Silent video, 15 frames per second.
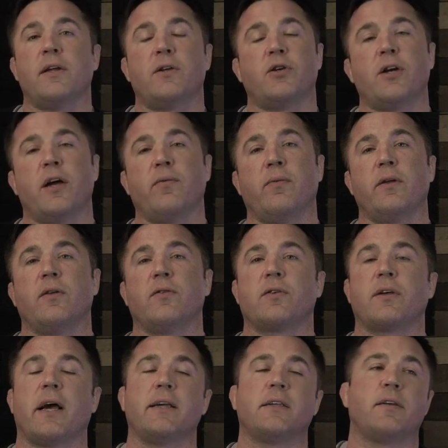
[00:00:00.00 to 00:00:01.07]
It's generally
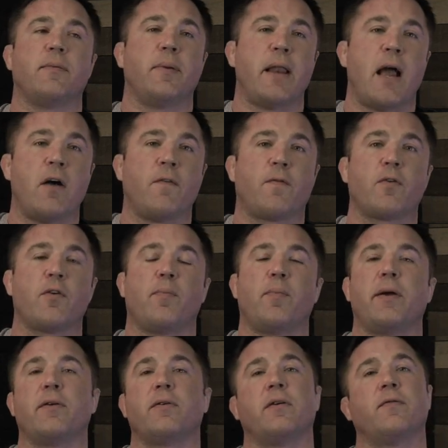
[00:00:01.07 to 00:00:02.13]
those guys that have been out for a
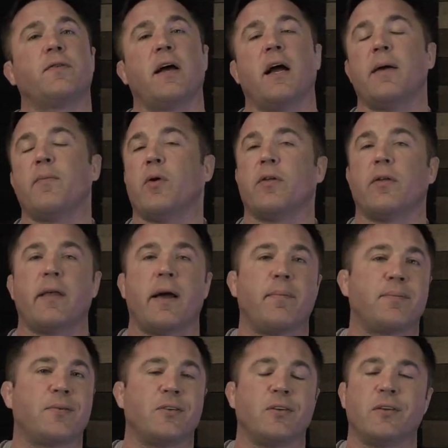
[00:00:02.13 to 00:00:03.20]
period of time, whether
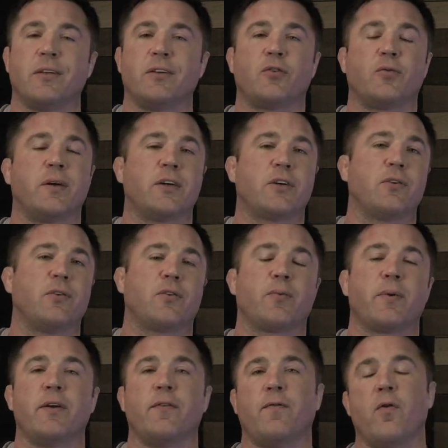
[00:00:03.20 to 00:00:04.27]
that's the traditional
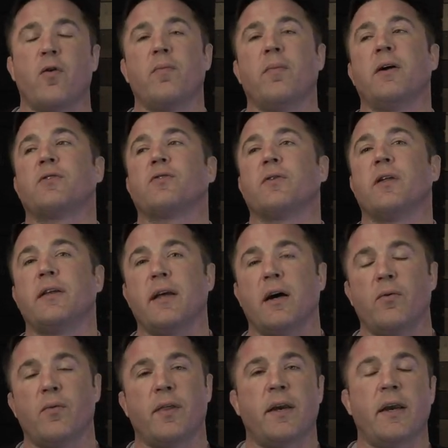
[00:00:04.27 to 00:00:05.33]
3 to 4 months or they
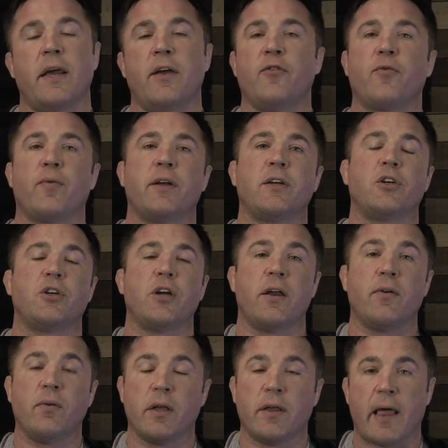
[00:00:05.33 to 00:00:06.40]
dealt with an injury. It's
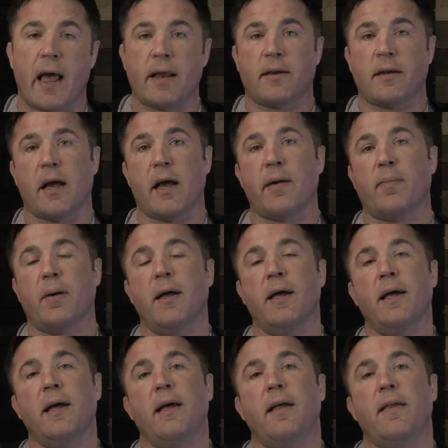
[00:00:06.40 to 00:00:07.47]
generally that type
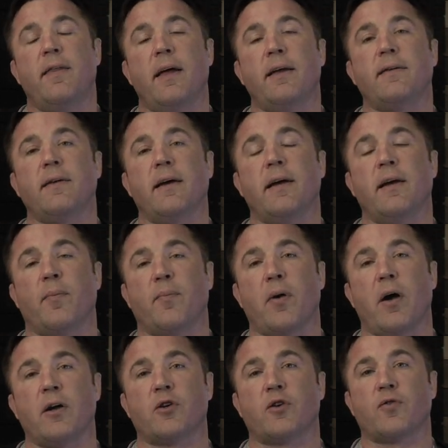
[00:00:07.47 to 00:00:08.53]
that, in a
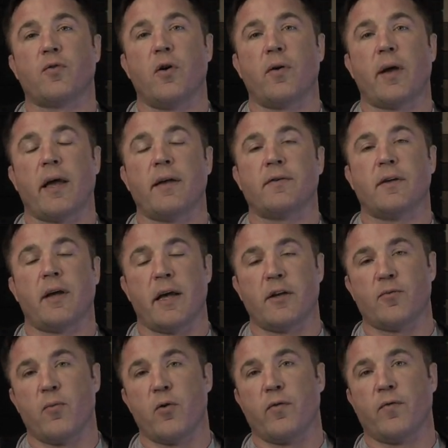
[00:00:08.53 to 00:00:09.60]
broad stroke, has
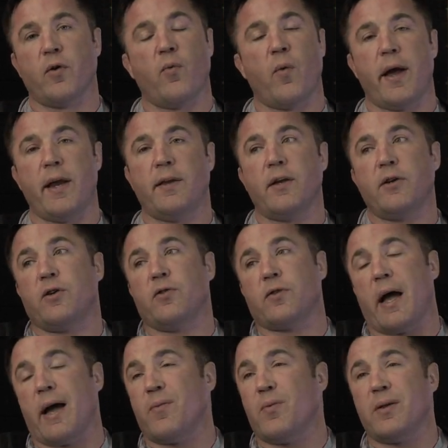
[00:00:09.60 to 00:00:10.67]
more of the weight
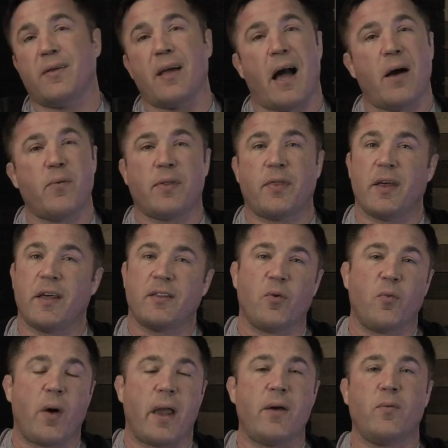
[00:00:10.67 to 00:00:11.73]
issues. I would think the
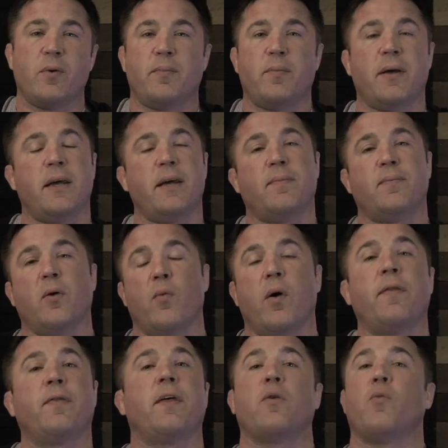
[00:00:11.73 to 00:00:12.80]
weight would be the
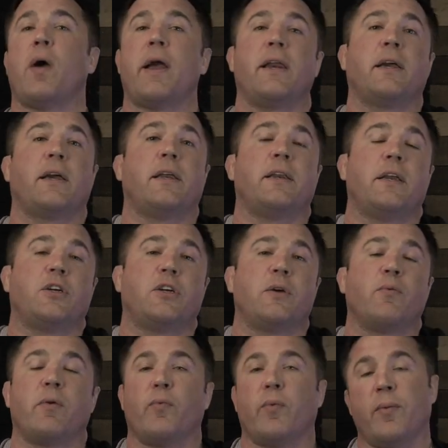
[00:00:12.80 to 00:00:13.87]
one thing. Weight and
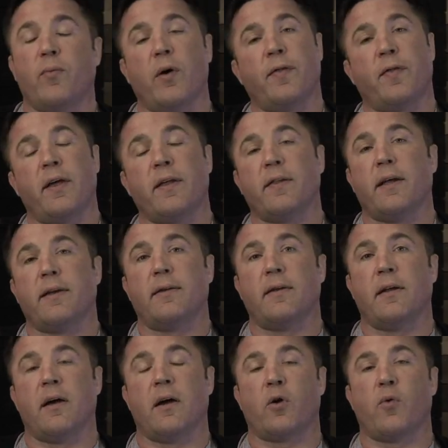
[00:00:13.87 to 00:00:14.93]
conditioning would be one thing that
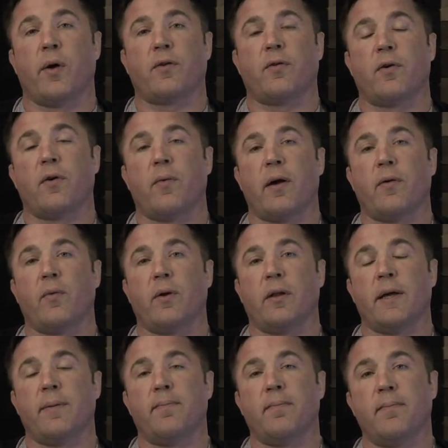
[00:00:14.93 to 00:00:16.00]
a quick turnaround
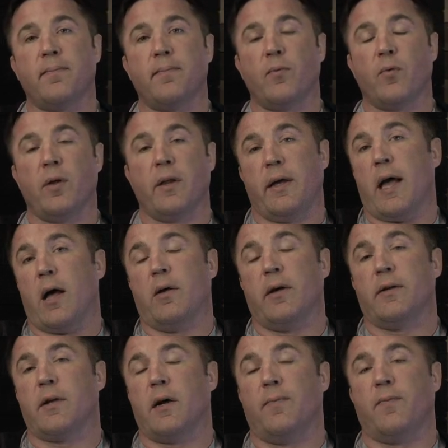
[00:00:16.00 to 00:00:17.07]
really, really
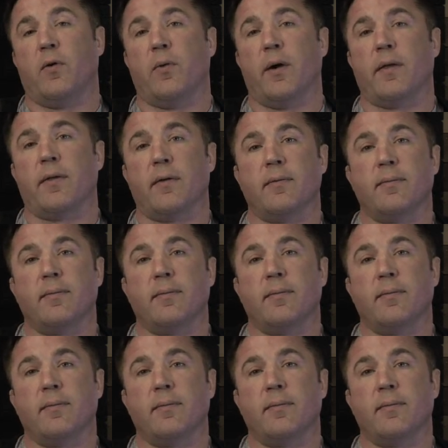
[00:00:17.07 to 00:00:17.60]
is helpful with.